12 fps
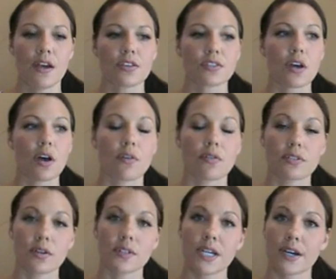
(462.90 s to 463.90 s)
So
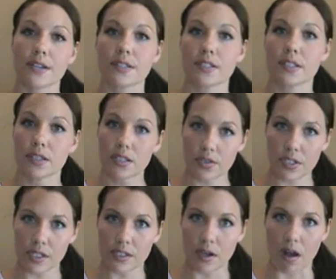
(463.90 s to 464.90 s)
doTERRA's
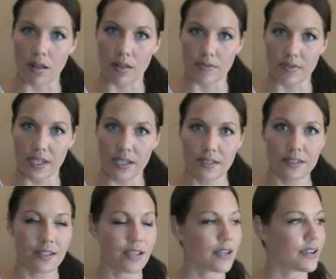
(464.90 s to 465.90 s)
solution to all of
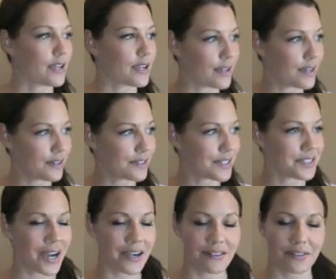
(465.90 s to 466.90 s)
this is the
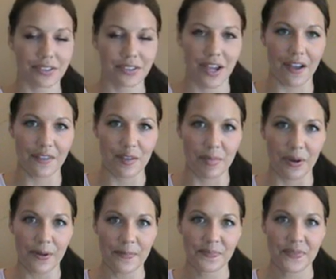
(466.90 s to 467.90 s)
tiny little dot in the
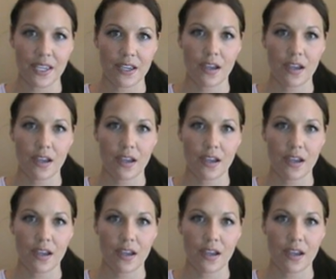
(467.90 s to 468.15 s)
middle,